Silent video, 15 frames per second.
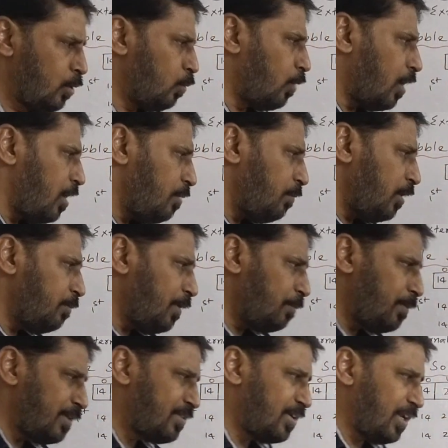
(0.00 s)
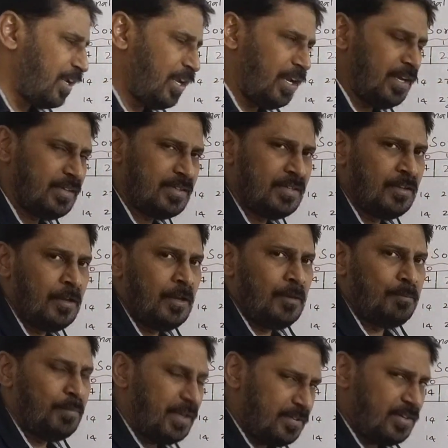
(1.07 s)
What do you mean by best case?
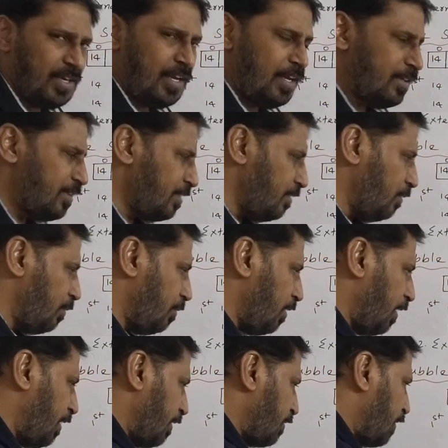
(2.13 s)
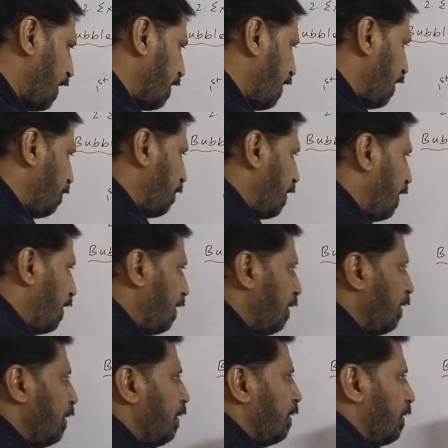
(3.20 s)
Best case, it is nothing but,
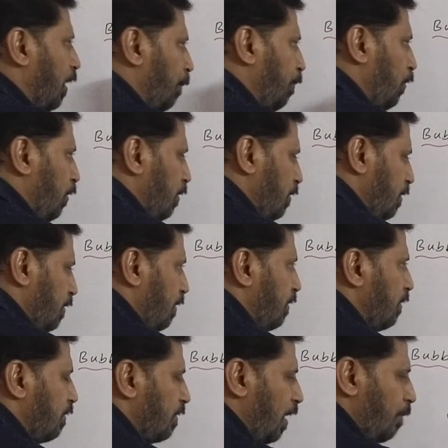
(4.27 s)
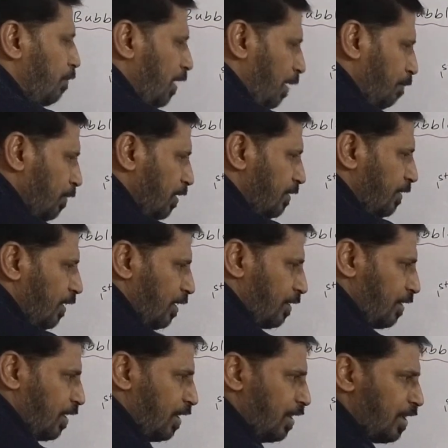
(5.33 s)
suppose some numbers are
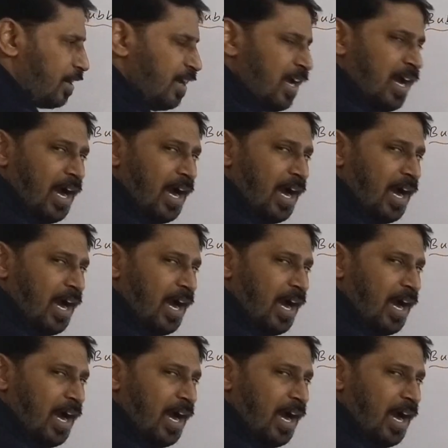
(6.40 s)
there,